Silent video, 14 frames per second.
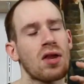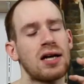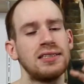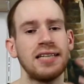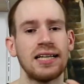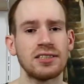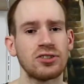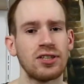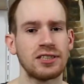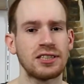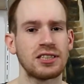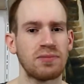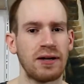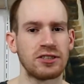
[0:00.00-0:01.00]
There are certain
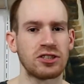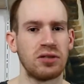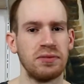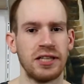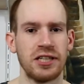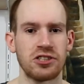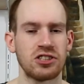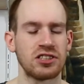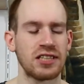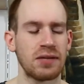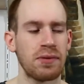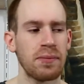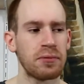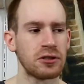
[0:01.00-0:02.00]
spice combinations
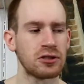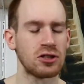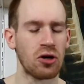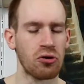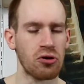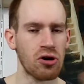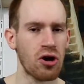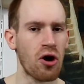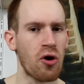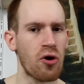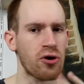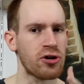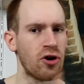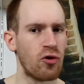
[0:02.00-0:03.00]
that people don't
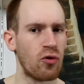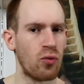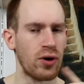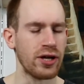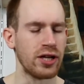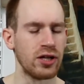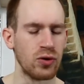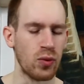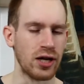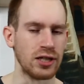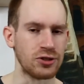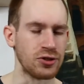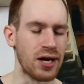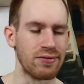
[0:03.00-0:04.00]
know go really
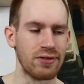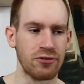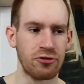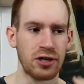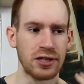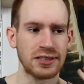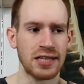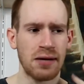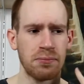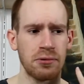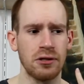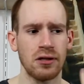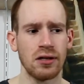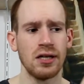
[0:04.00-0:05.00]
well together. For
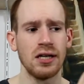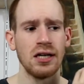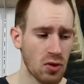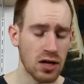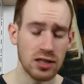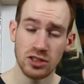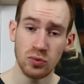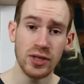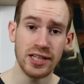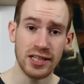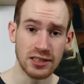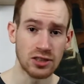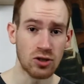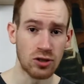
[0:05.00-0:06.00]
example, sweet
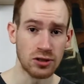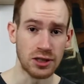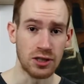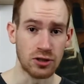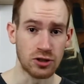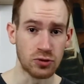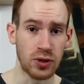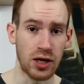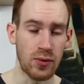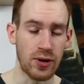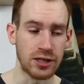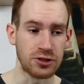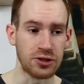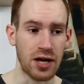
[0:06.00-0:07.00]
and salty goes really
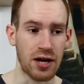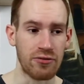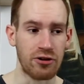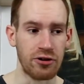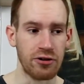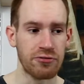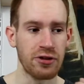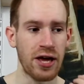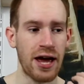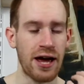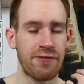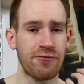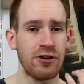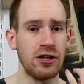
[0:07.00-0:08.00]
well together. If you
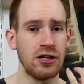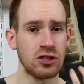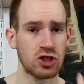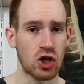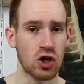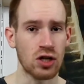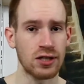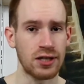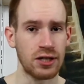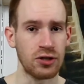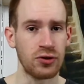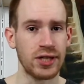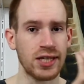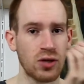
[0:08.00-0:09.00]
have chocolate and
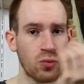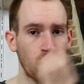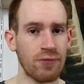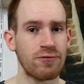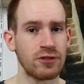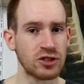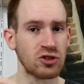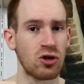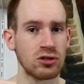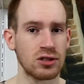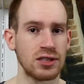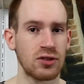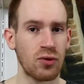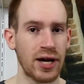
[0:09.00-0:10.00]
you eat it with a
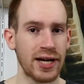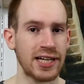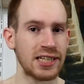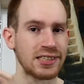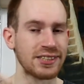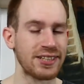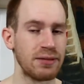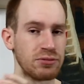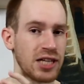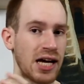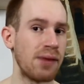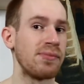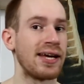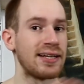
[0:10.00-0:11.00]
salty cracker at the same
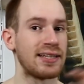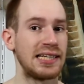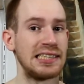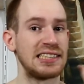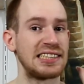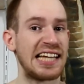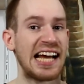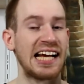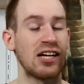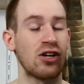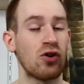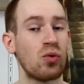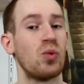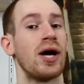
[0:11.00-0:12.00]
time, that tastes
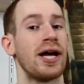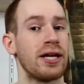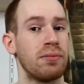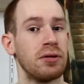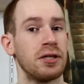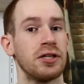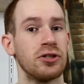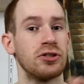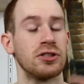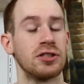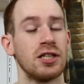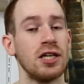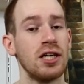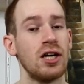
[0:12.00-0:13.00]
incredibly good.
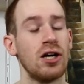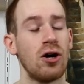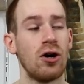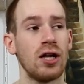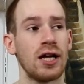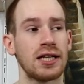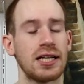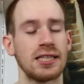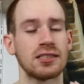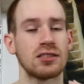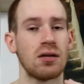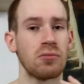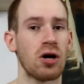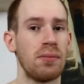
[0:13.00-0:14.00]
Or like there's
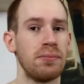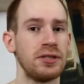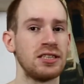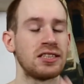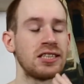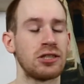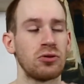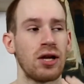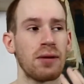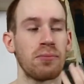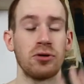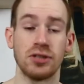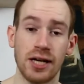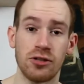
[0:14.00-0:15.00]
some companies that do like
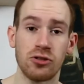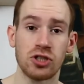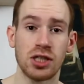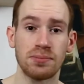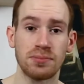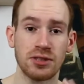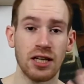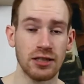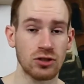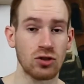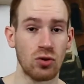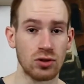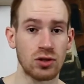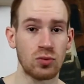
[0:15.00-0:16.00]
potato chips, like
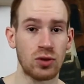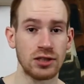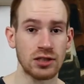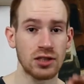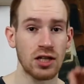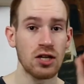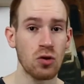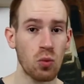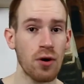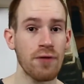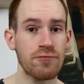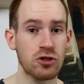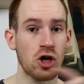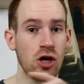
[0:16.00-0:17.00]
salted ones,
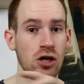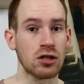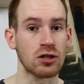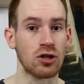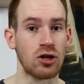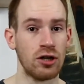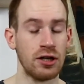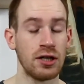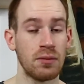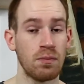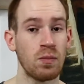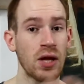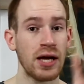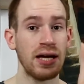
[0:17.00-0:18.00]
with chocolate on
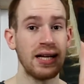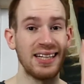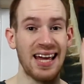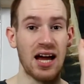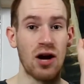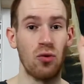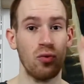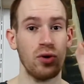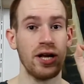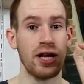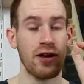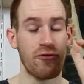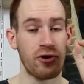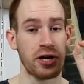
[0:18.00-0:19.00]
them. They are
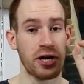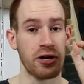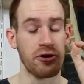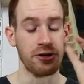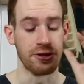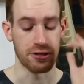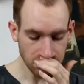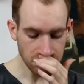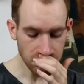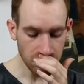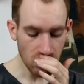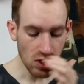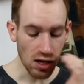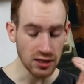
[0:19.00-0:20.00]
really freaking good.
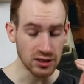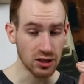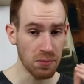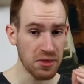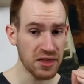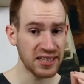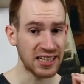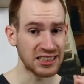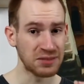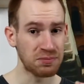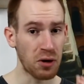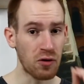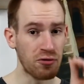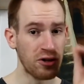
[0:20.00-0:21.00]
Something that is
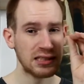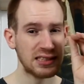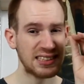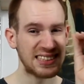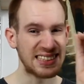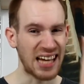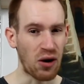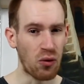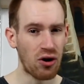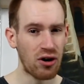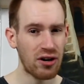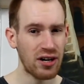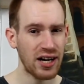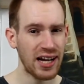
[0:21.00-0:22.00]
both
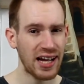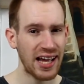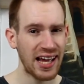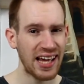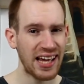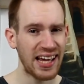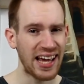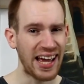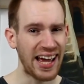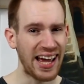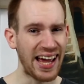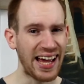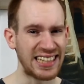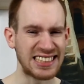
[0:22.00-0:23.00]
sour
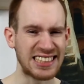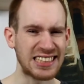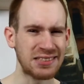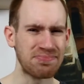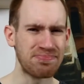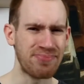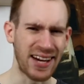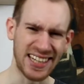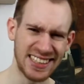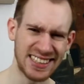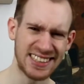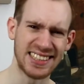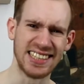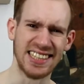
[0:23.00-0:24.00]
and
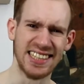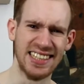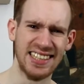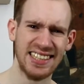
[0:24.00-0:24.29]
spicy